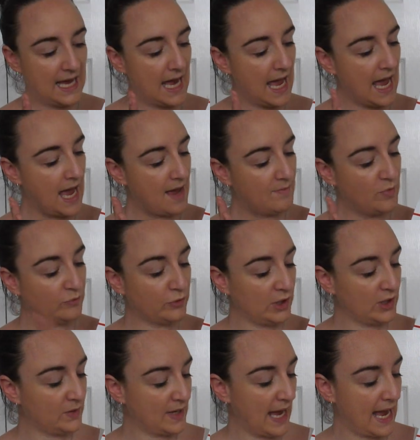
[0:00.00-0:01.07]

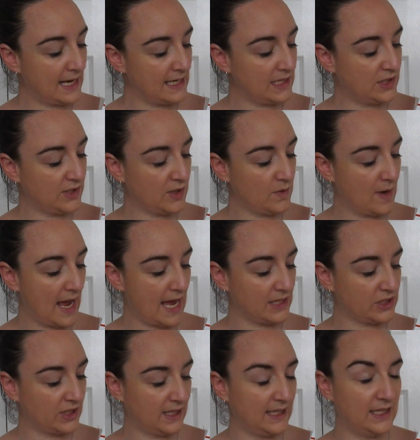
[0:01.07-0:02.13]
Royal Canin do
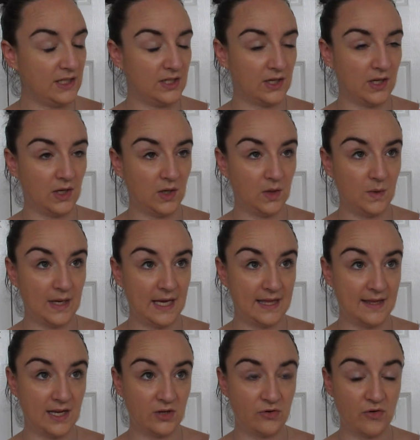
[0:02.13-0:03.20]
actually do in
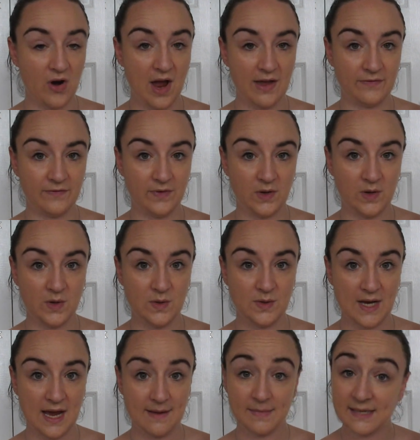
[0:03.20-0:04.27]
their dry food
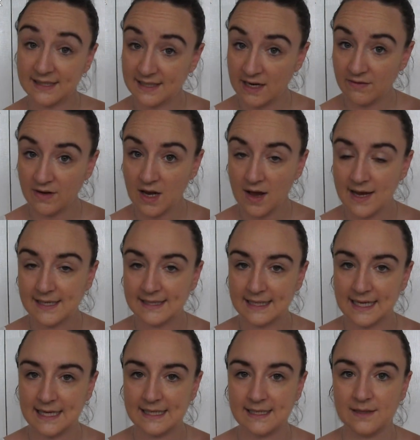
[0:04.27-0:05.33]
a sterilised
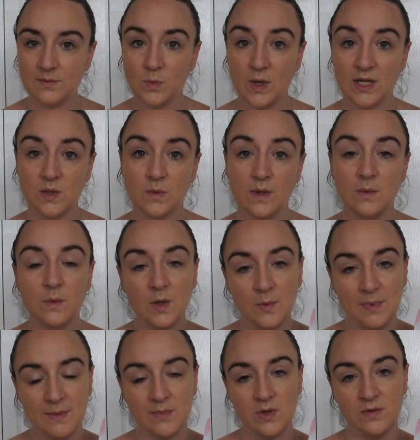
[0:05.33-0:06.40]
kitten, which we will
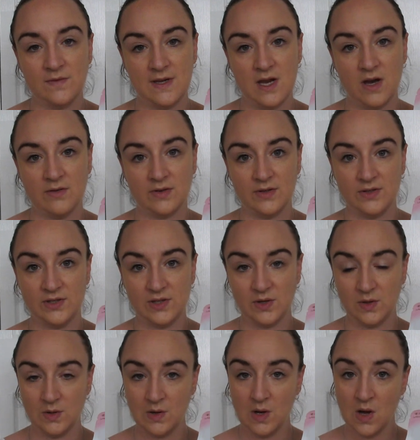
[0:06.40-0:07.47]
be moving her
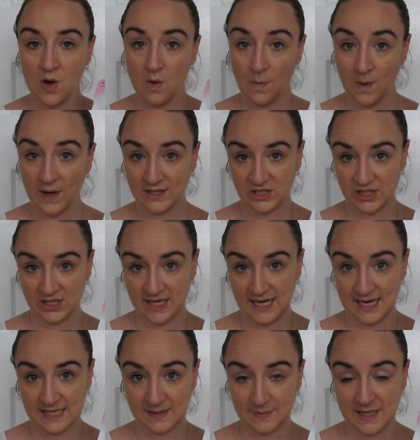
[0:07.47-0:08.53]
onto once she
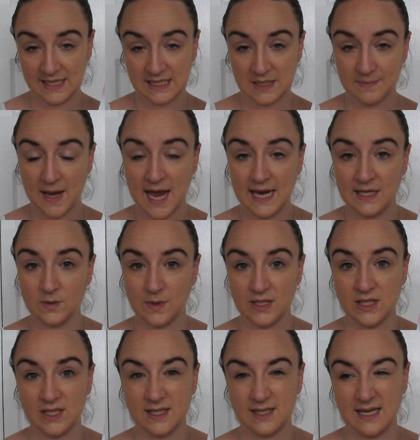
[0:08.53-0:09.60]
has been spayed,
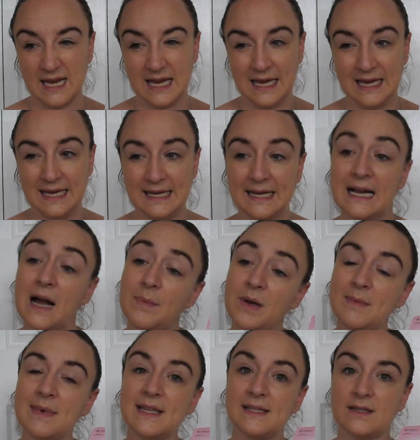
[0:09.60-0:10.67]
which is in a
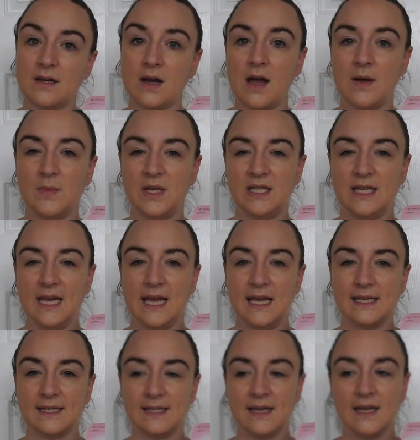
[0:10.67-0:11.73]
couple of months time. When she
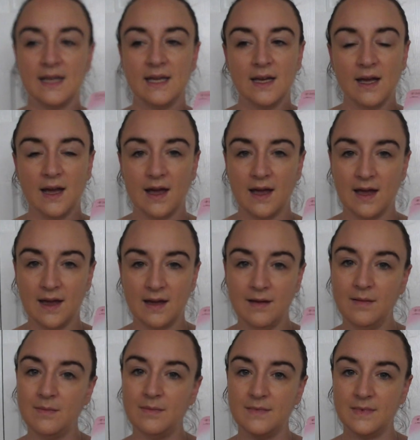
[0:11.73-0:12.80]
hits
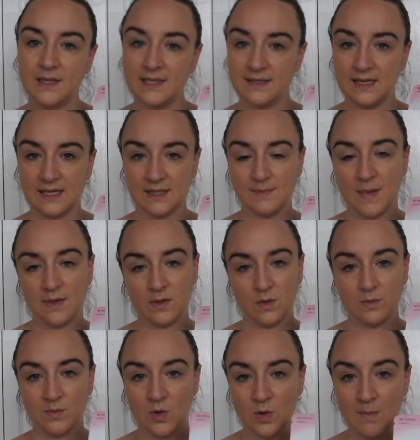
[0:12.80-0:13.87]
the 6 month
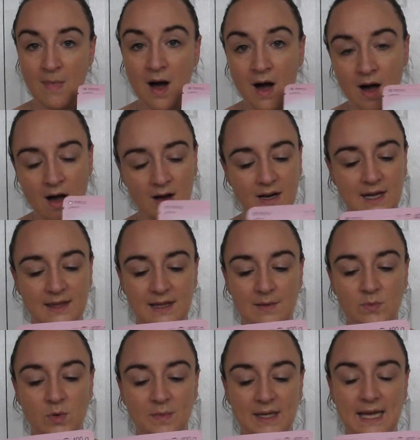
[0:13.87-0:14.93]
or more mark,
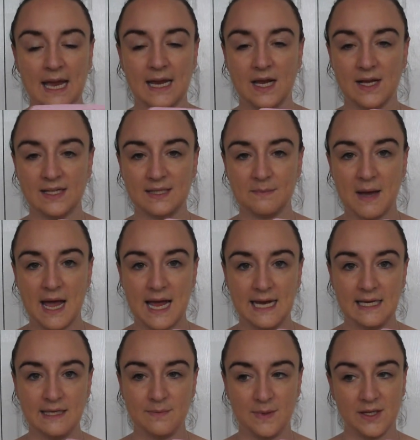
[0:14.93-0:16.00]
then we'll be getting her
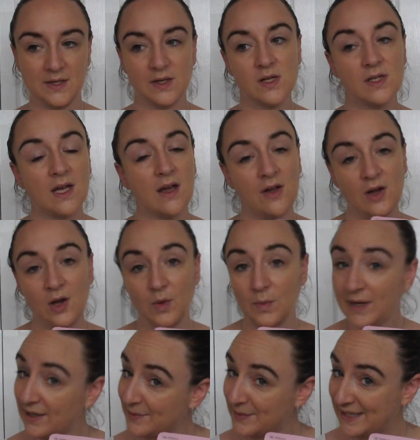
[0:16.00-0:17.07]
spayed because
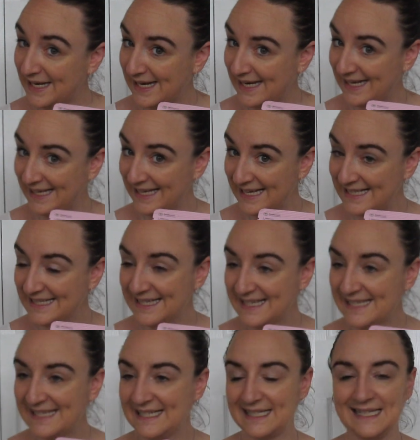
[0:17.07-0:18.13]
we don't want any
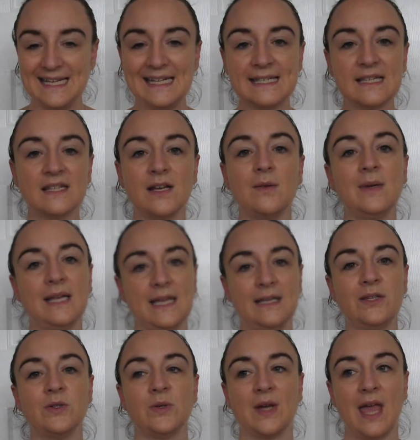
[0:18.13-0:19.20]
kittens. She is a solely
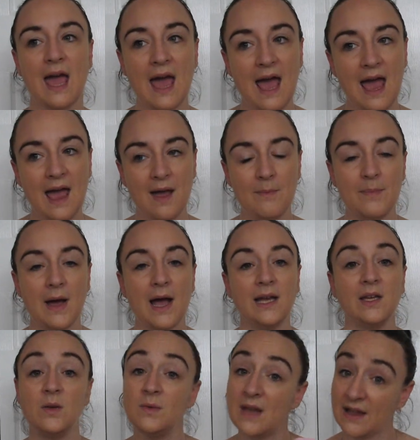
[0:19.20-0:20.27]
indoor cat, but
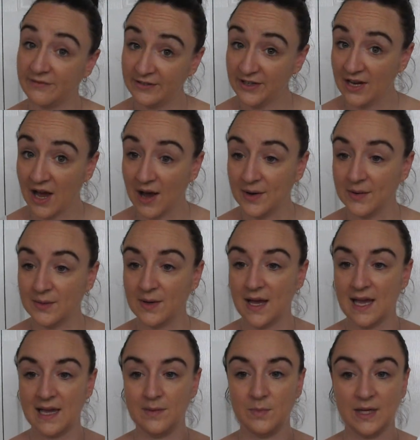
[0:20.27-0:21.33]
you never know.
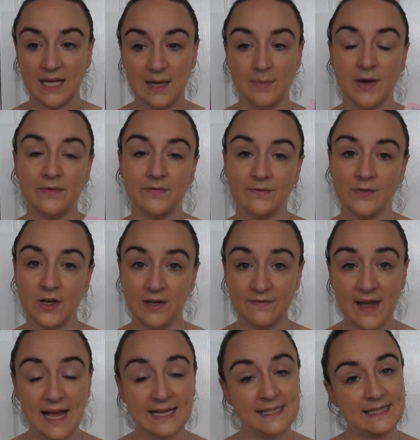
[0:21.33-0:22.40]
We keep her fully
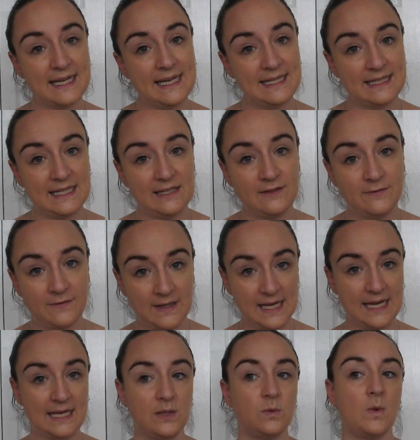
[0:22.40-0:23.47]
vaccinated,
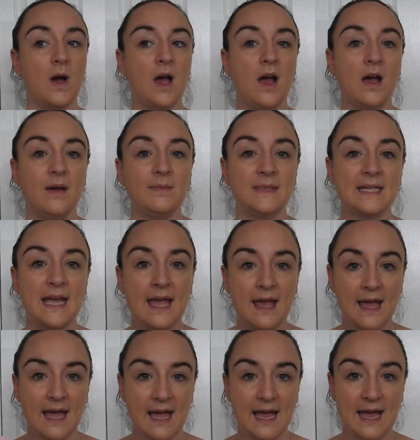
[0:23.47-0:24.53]
fleed, wormed,
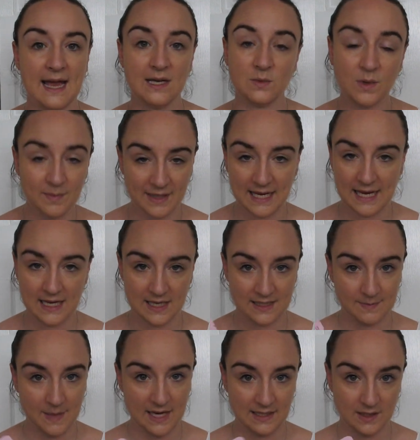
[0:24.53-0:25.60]
and we'll be getting her
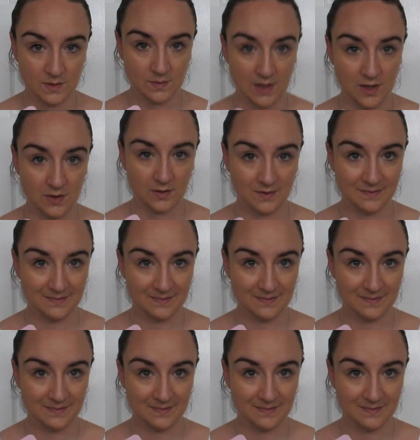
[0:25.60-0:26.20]
spayed as well